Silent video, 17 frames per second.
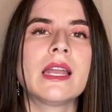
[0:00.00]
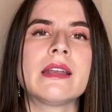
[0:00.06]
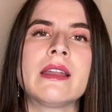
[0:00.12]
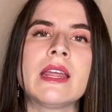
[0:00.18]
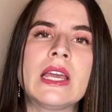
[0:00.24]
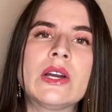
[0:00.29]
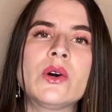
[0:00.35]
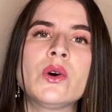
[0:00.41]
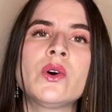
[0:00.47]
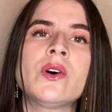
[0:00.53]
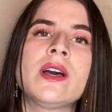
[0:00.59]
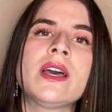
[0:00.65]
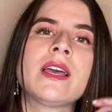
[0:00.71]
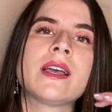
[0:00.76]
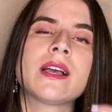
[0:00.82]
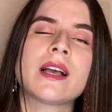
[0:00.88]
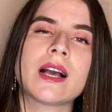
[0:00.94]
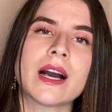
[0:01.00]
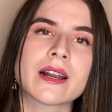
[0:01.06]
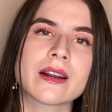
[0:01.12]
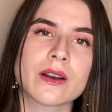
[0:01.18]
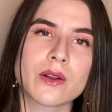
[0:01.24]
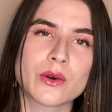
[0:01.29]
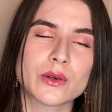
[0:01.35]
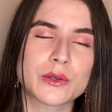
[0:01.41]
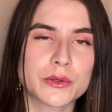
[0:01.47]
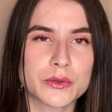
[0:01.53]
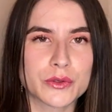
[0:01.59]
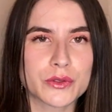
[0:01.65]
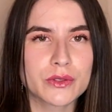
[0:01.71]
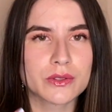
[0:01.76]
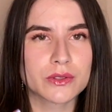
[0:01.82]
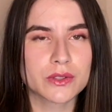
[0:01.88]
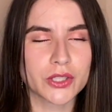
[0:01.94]
Nico and Carlos
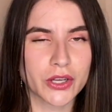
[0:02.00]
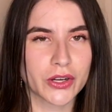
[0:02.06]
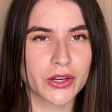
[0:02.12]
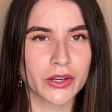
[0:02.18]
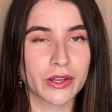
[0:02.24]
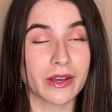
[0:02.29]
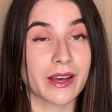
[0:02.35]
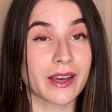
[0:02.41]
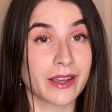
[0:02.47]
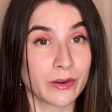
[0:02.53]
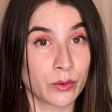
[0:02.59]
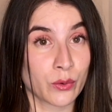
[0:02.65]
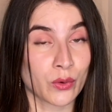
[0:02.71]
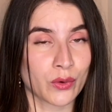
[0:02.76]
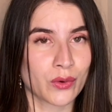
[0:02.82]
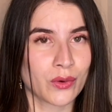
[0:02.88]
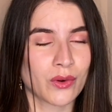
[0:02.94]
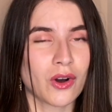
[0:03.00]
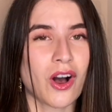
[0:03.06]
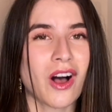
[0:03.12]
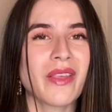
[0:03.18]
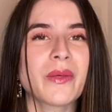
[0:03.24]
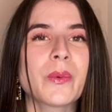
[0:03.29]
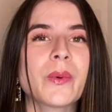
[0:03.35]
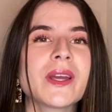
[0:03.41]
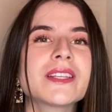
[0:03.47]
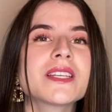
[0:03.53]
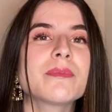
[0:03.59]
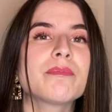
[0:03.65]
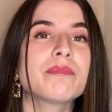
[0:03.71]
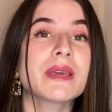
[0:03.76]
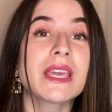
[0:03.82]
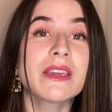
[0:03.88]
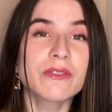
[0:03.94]
took Renault all the way to
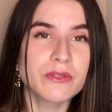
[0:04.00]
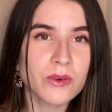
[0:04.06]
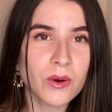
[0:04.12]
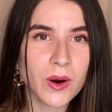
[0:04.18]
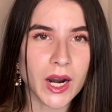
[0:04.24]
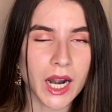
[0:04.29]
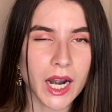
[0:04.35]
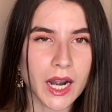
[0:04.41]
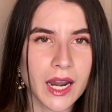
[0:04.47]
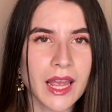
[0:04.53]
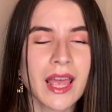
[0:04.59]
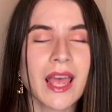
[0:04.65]
P4.